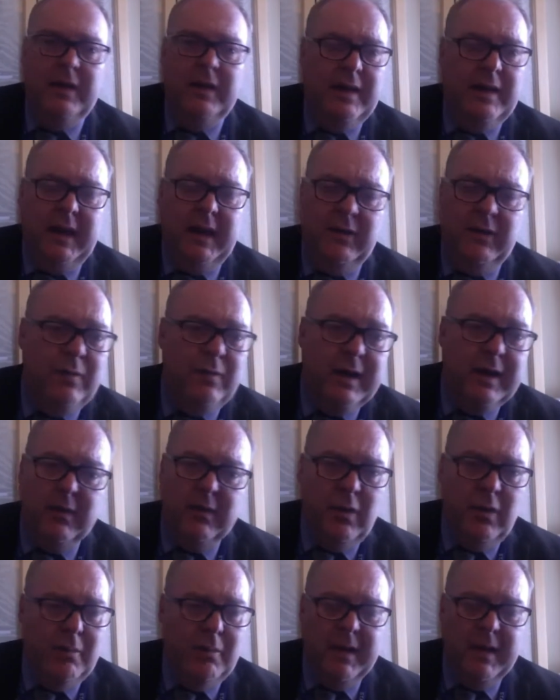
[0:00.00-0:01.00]
it really
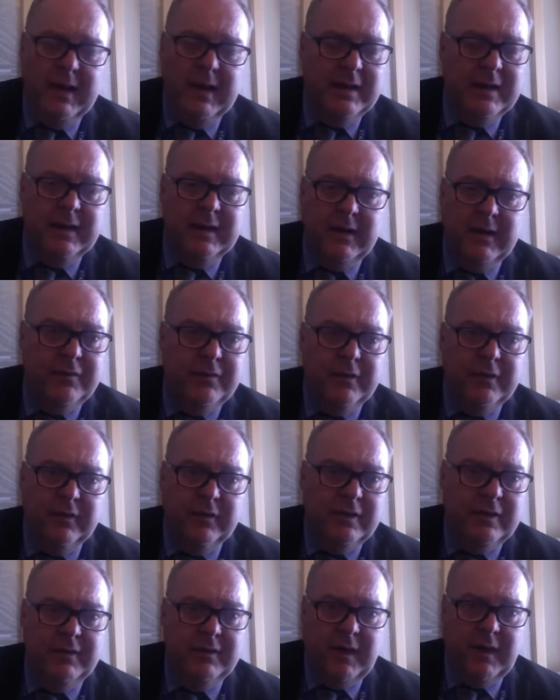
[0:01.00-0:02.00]
won't make any difference
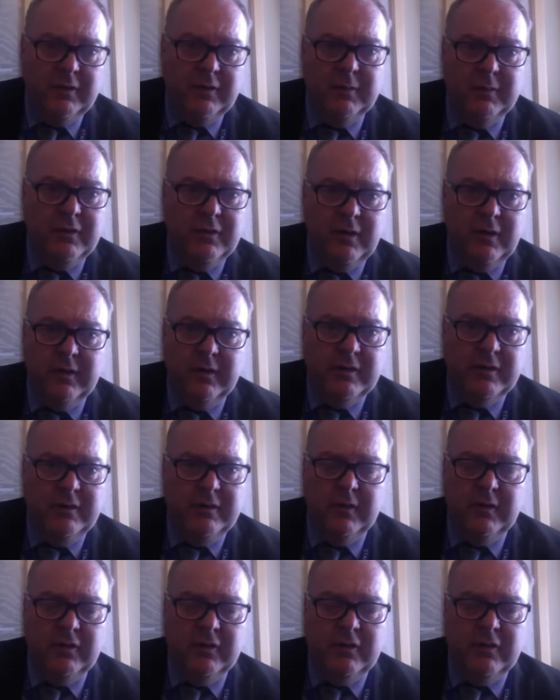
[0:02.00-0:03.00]
to the vast majority of
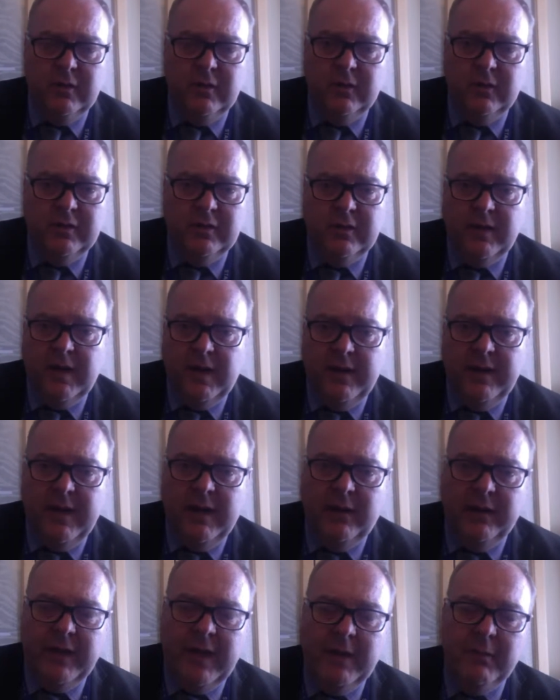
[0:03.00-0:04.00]
the students that are
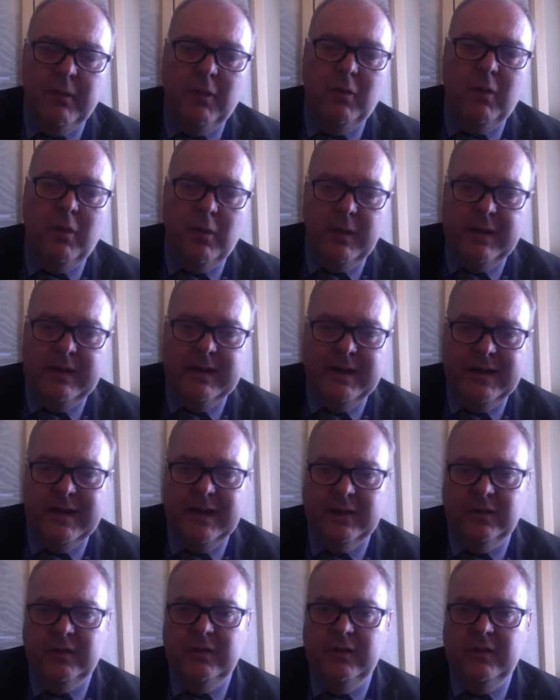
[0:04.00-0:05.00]
out there. But what we did
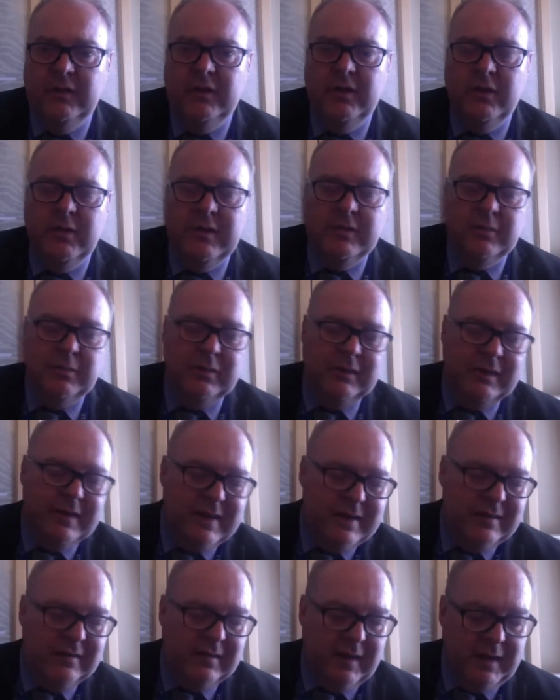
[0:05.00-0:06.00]
ask you to do is
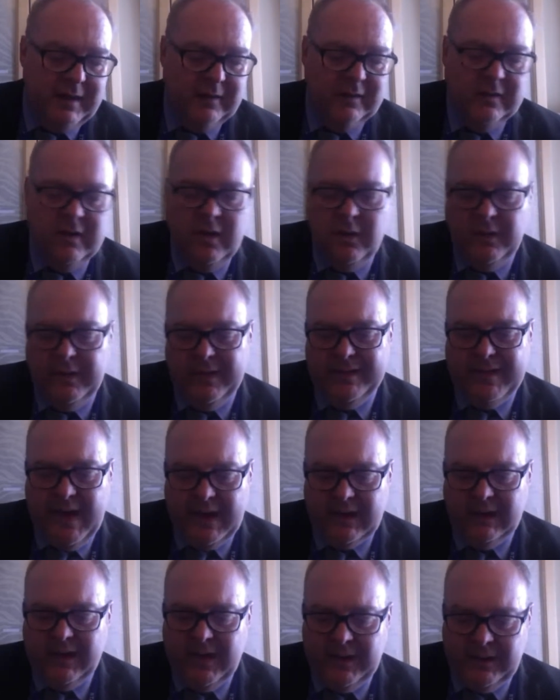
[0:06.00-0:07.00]
please let us know. And the
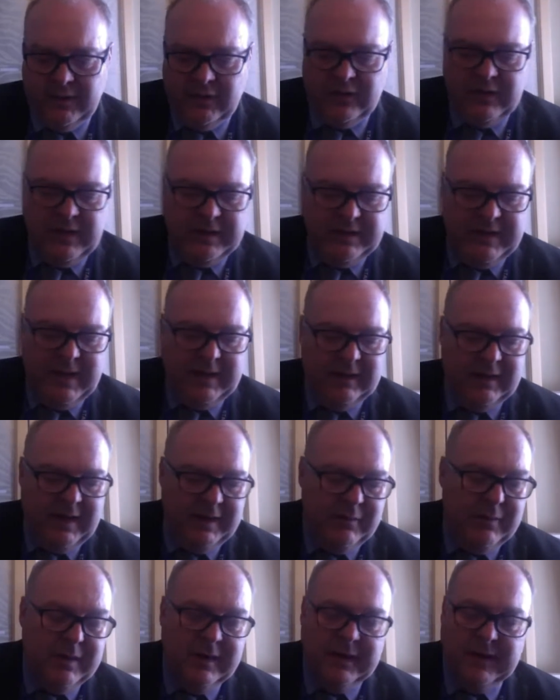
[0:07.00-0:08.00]
deadline, the strict
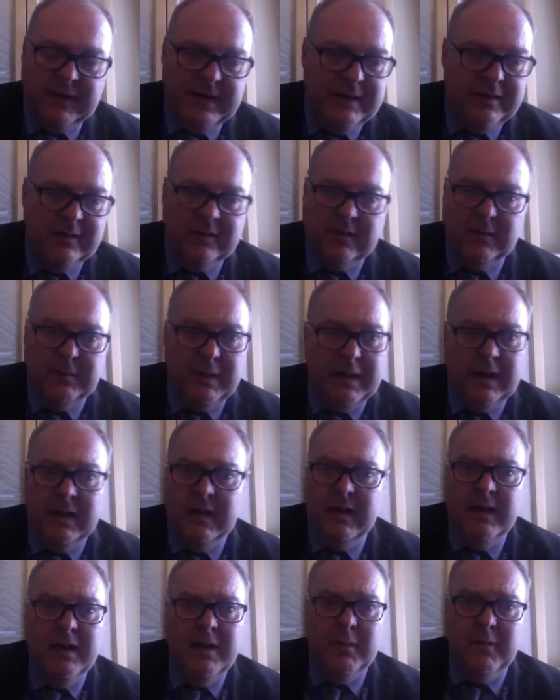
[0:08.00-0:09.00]
deadline really needs to be
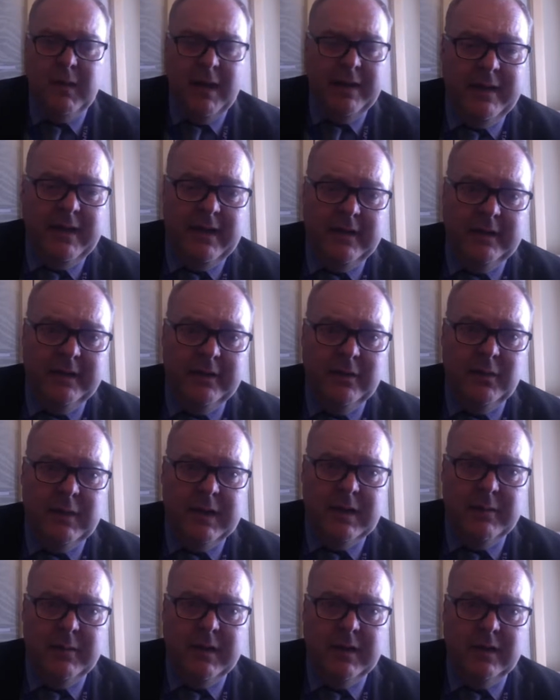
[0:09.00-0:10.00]
by end of the
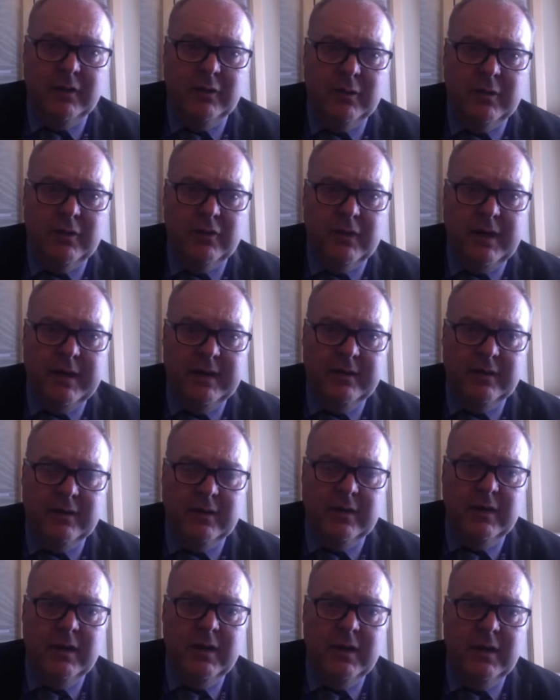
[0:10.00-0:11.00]
week, because we're trying
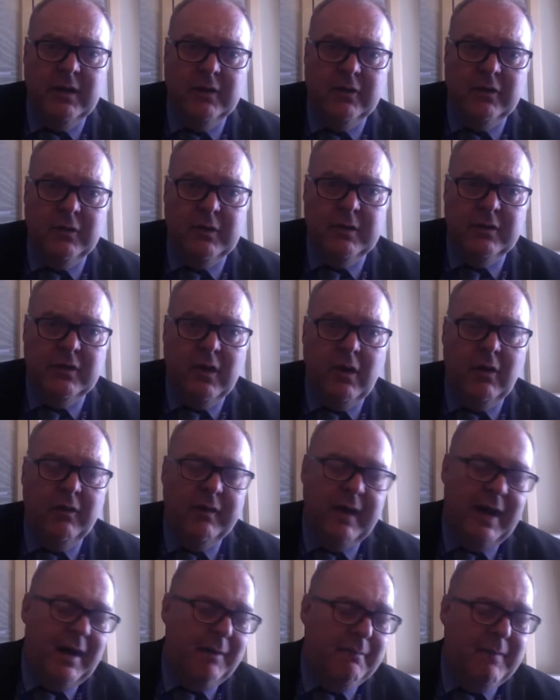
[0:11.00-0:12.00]
to resolve
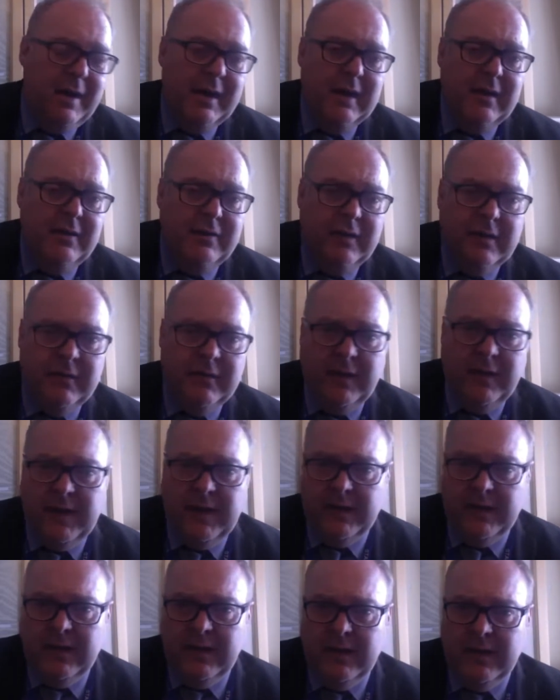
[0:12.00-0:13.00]
that. And many of you have
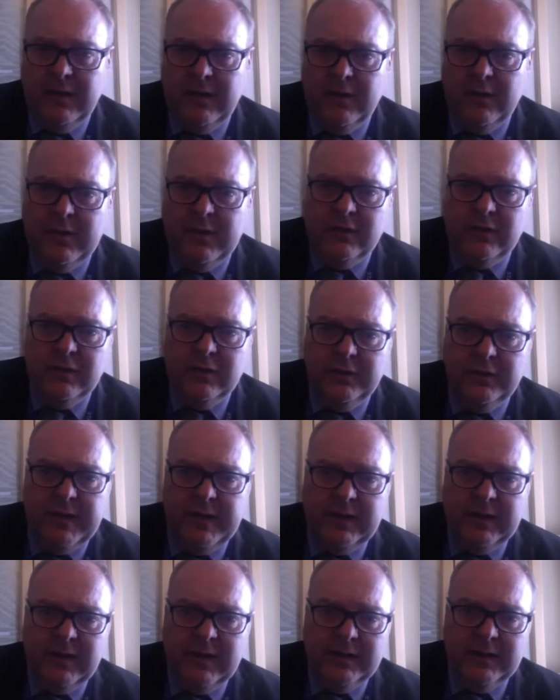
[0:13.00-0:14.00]
hit the original
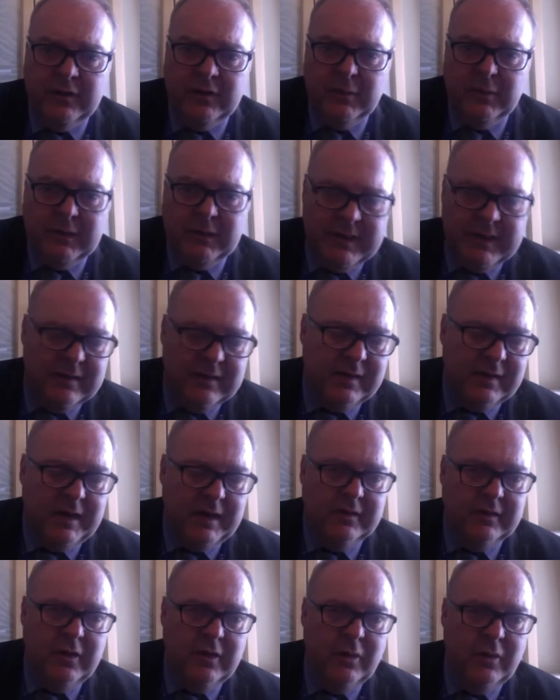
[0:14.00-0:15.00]
deadline. So please let
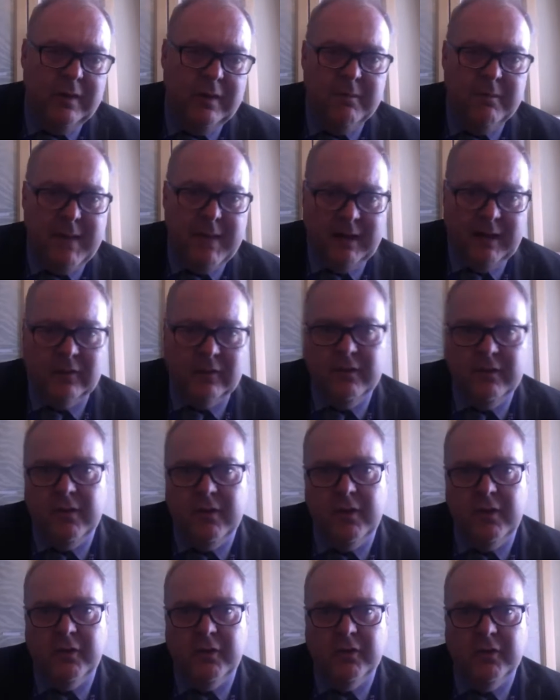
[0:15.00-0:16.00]
us know with a matter of
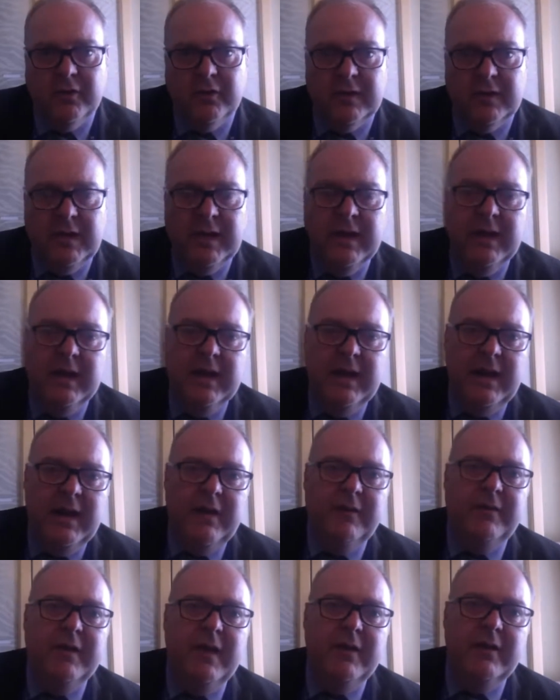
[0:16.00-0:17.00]
urgency
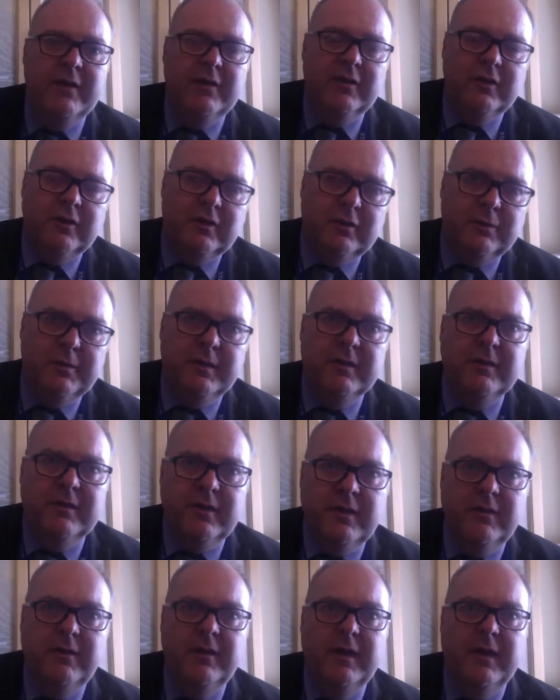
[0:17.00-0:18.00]
if there is a
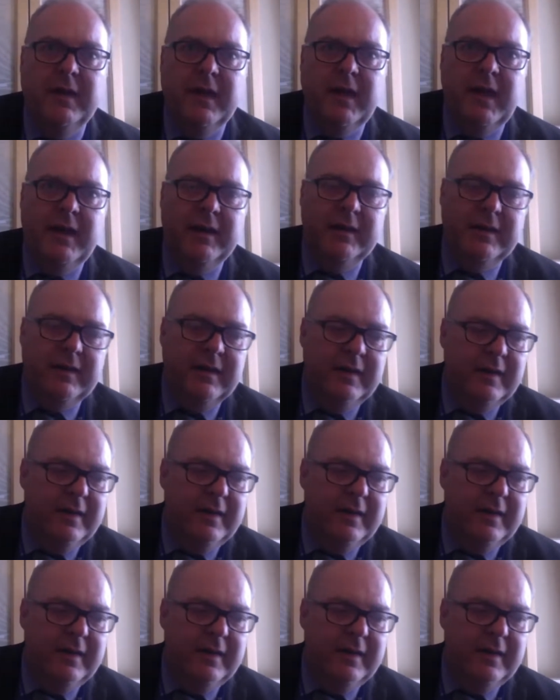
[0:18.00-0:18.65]
specific and